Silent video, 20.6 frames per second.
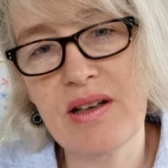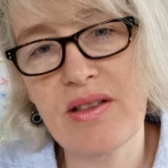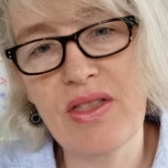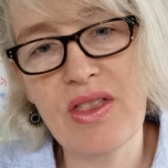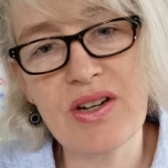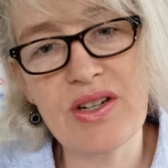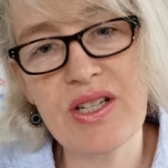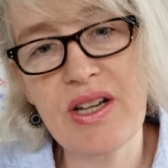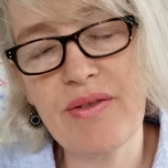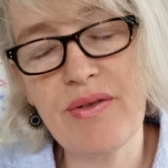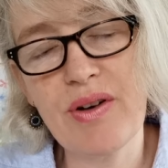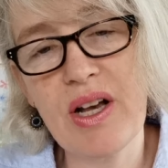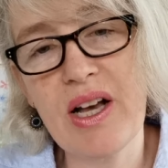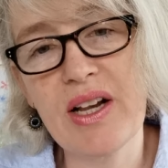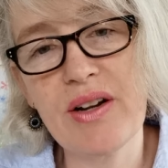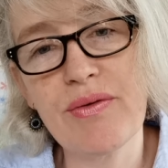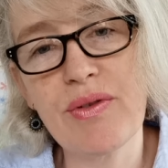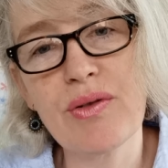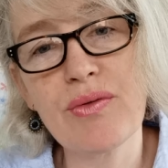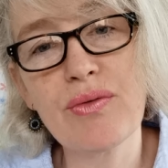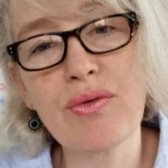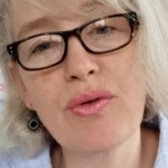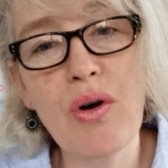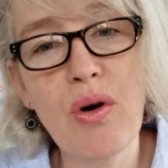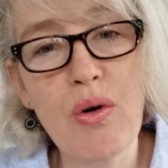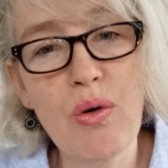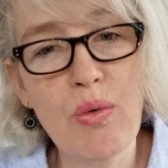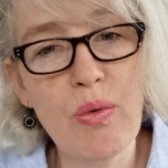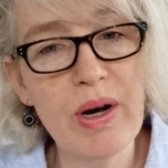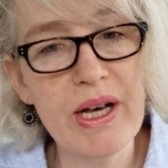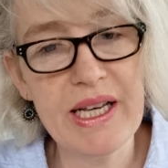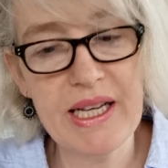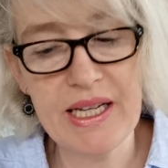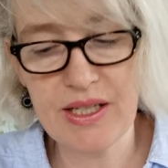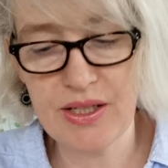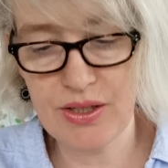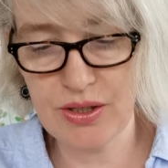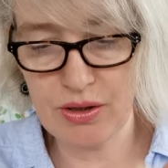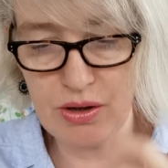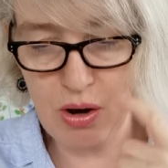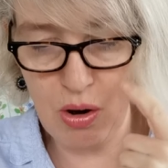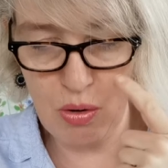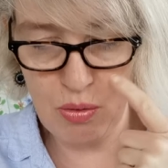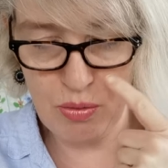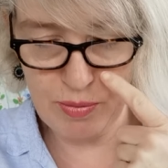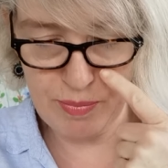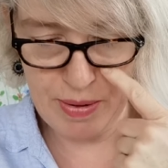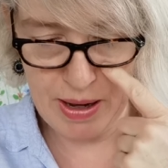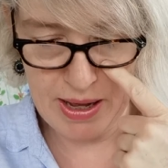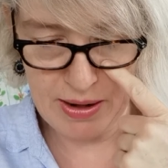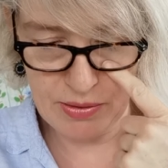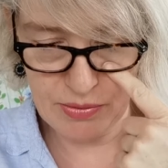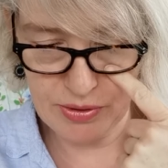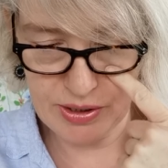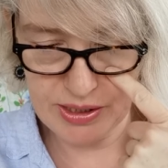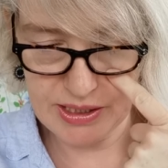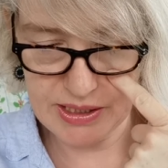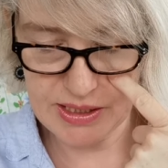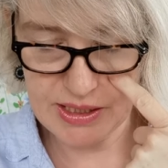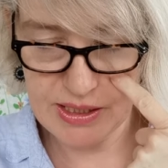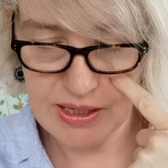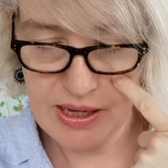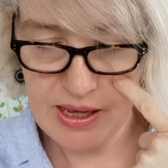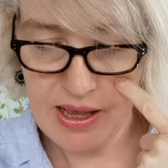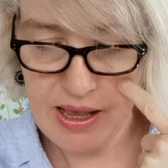there's never kind of a wrong way to go about it.